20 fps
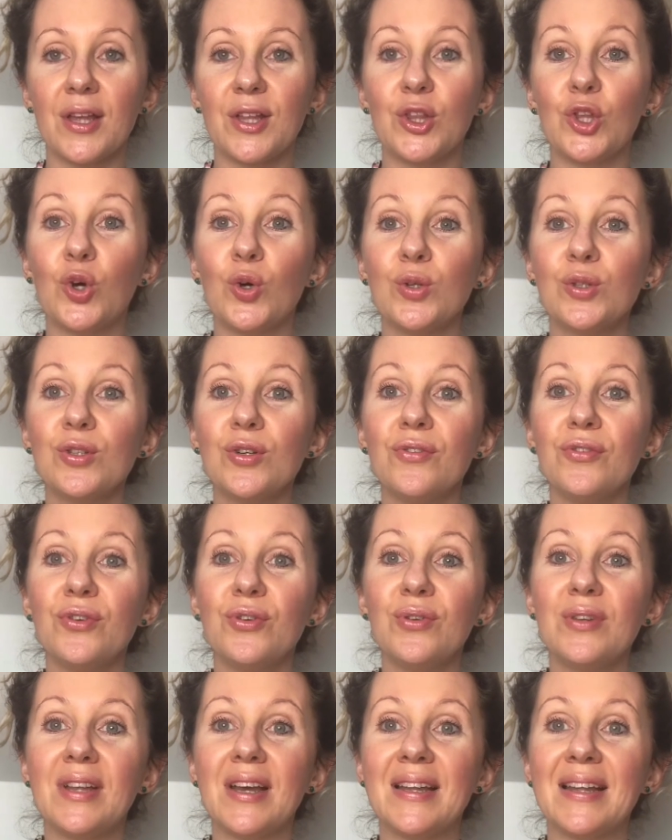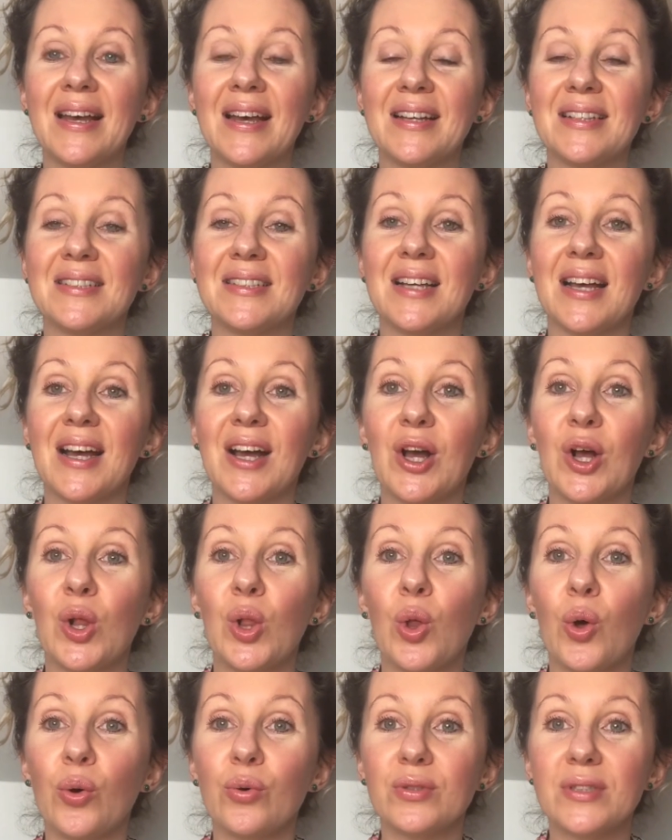Those of you that has
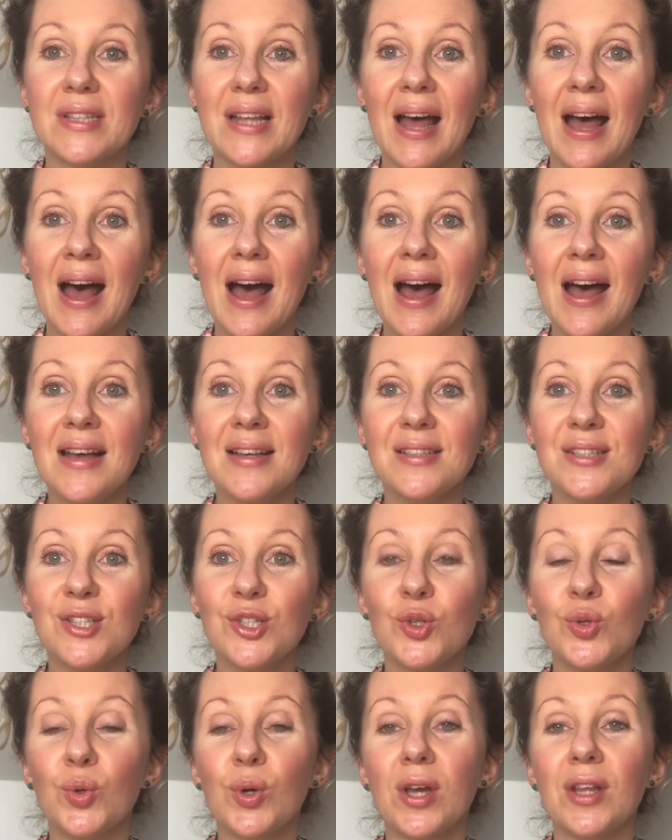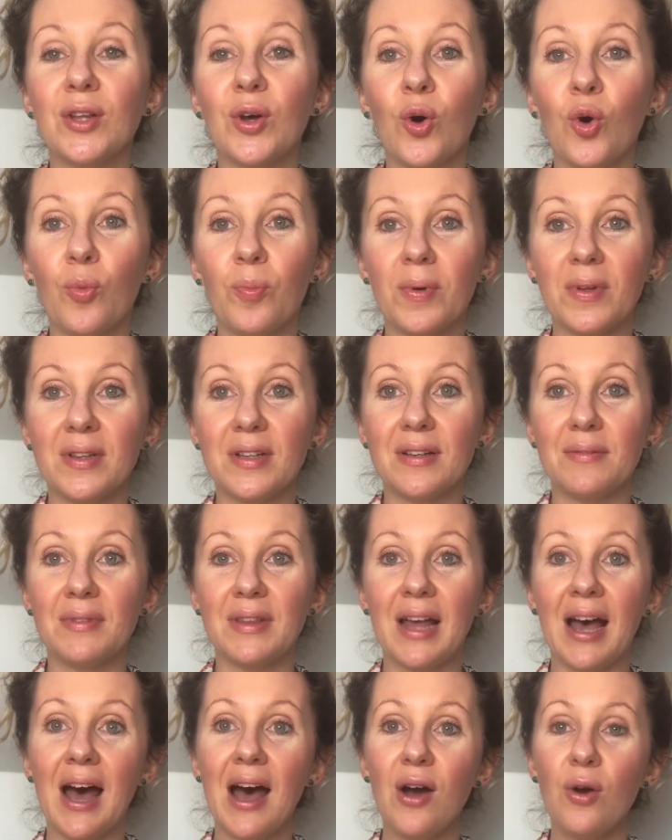closed eyes, you can open them
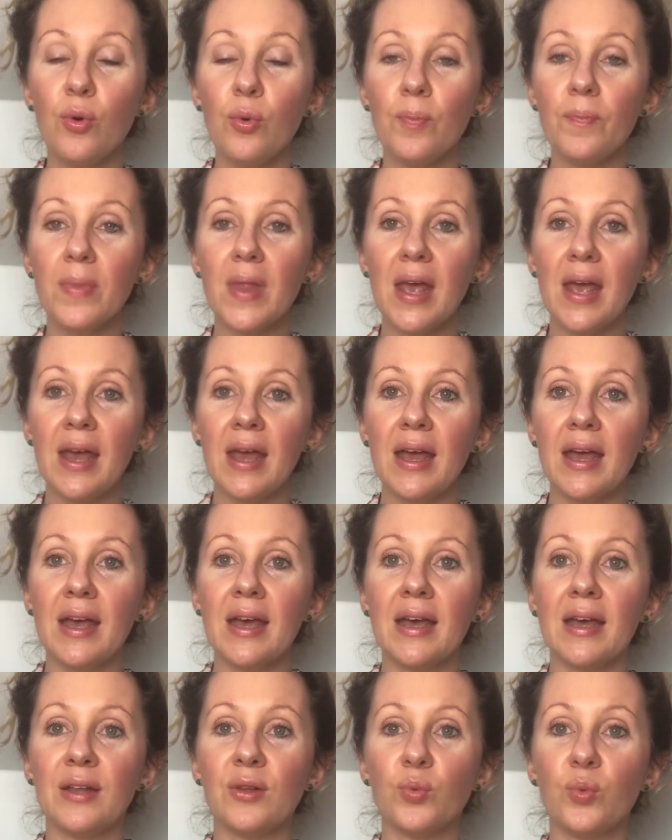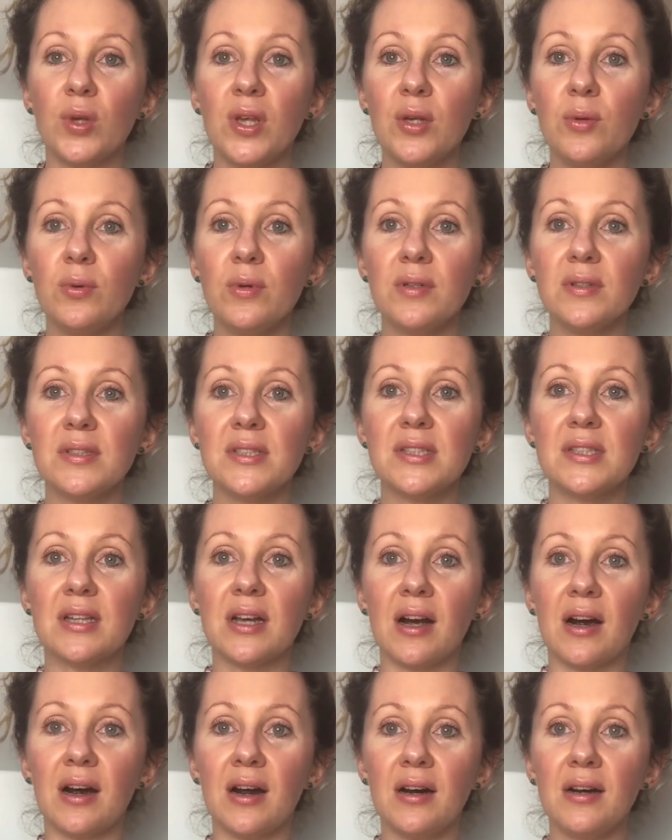now. And we will
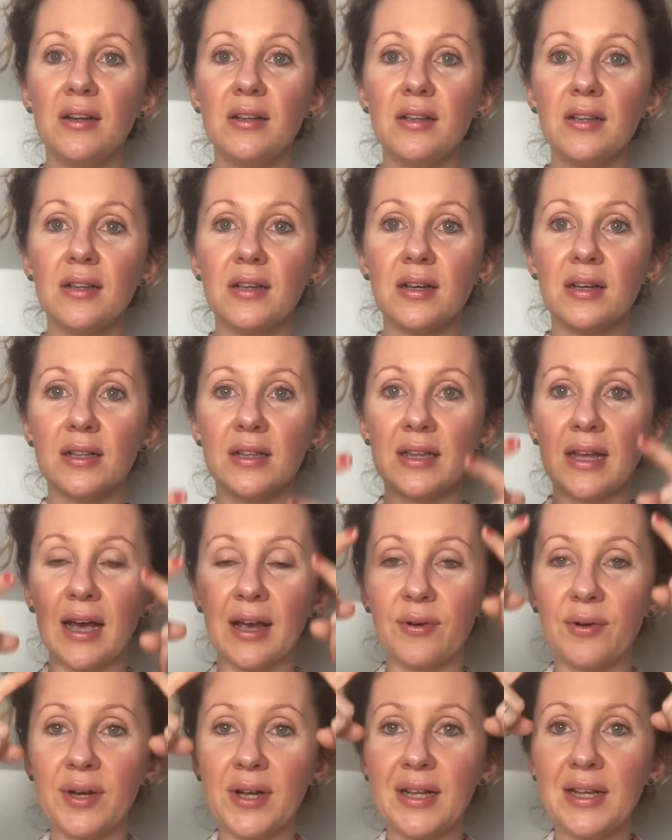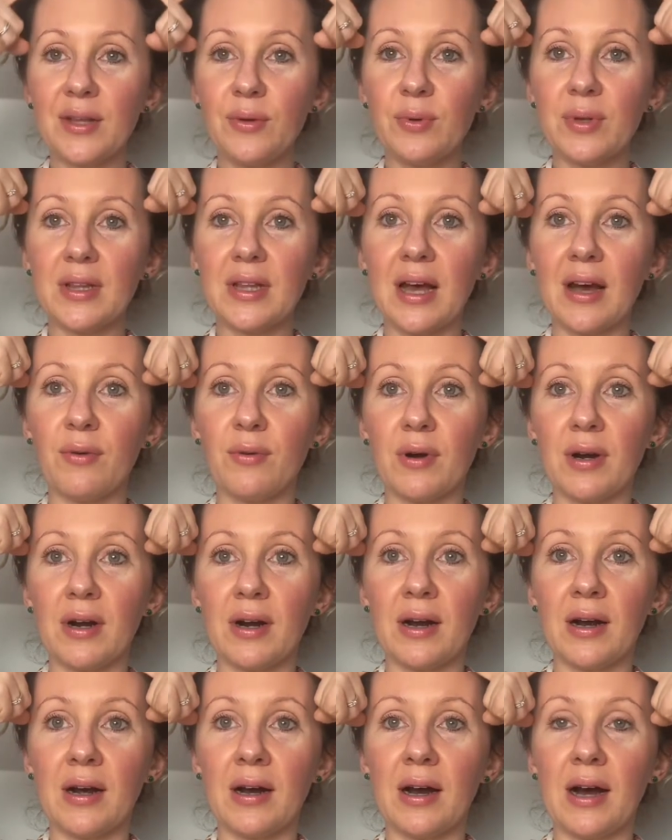start directly with our
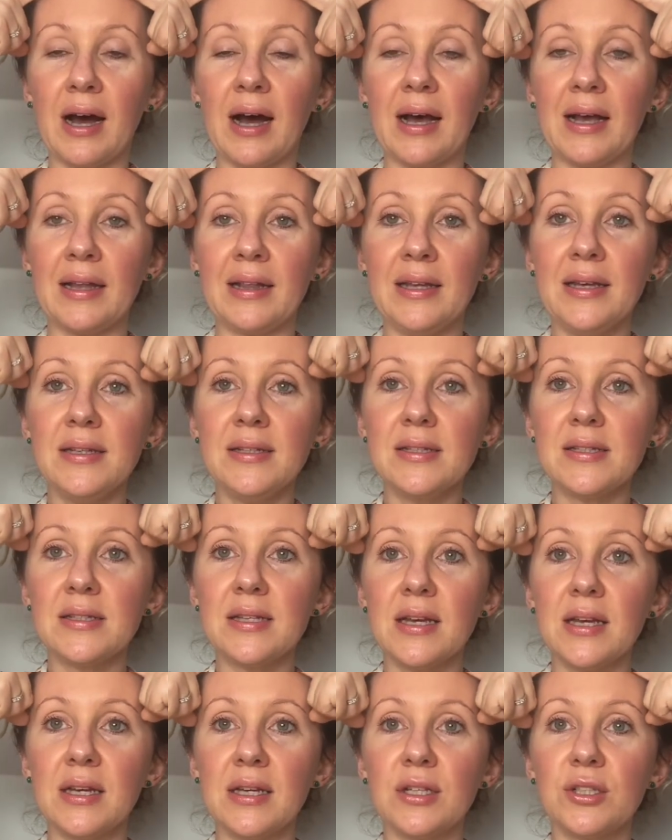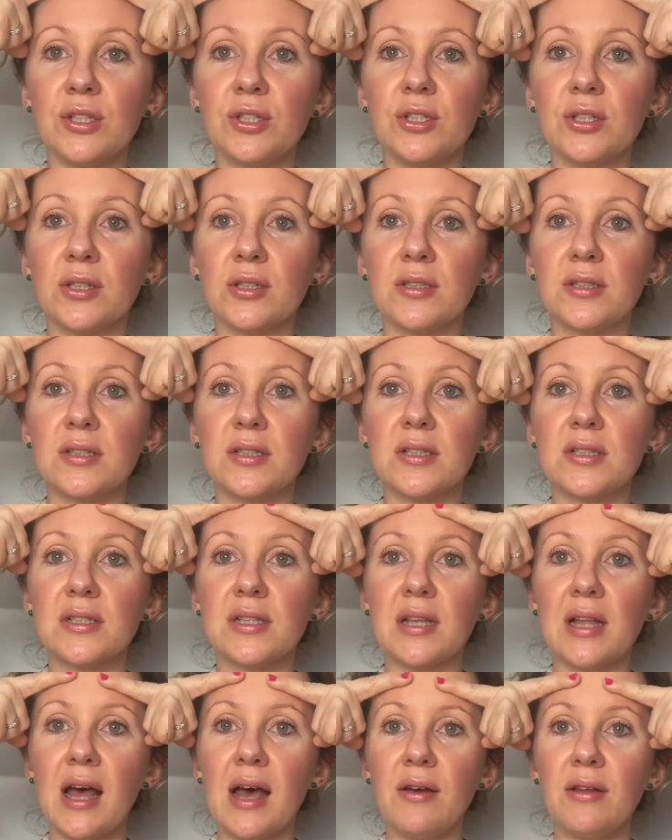eyelids. Just
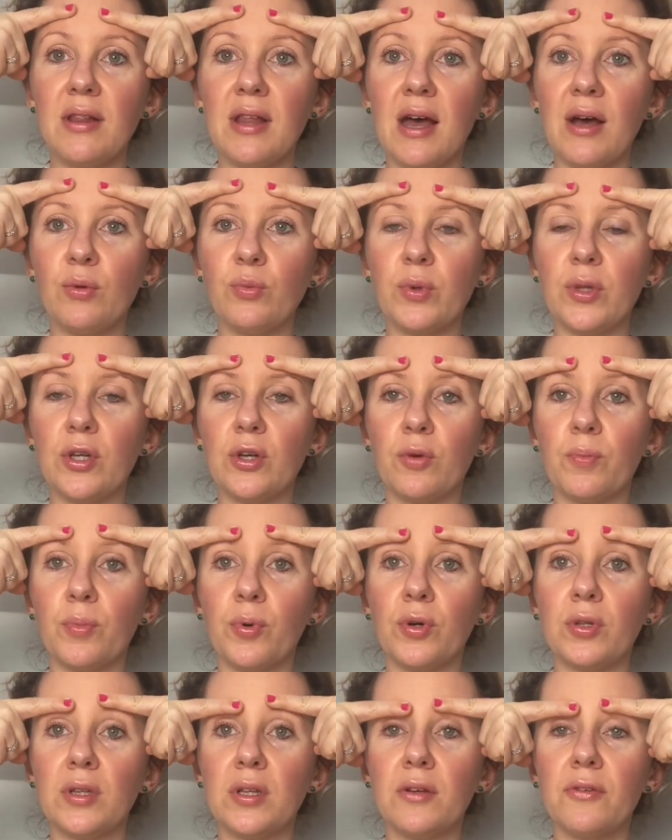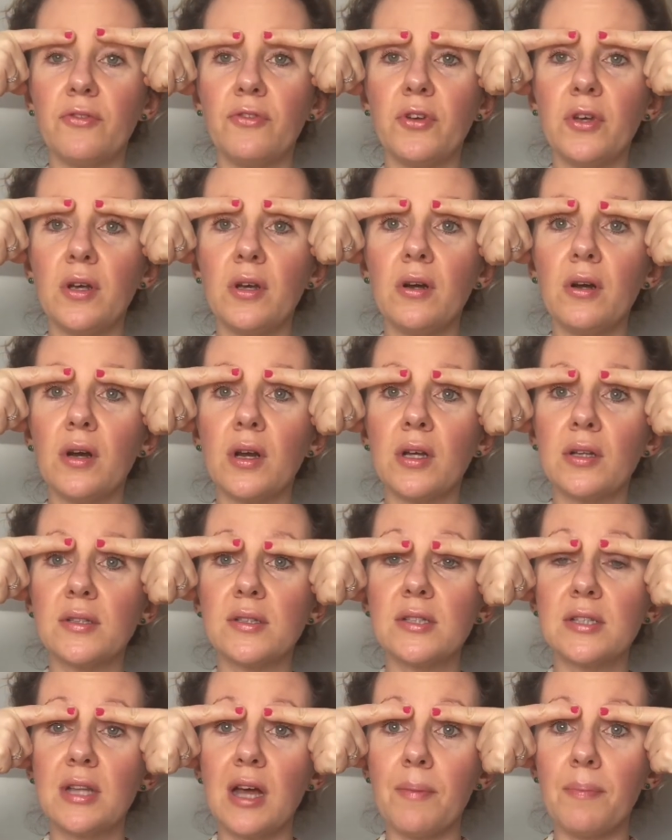slide down with your pointing finger and
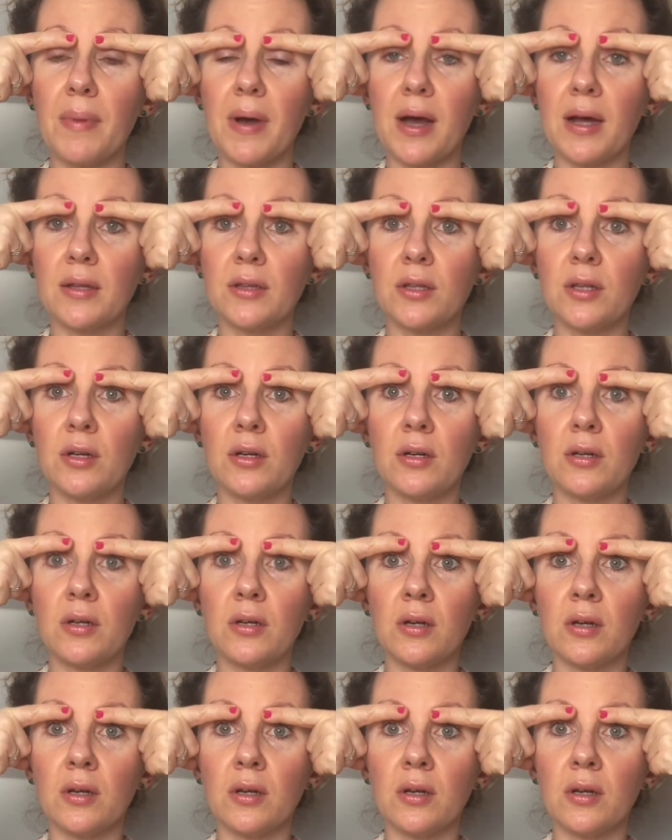stop under,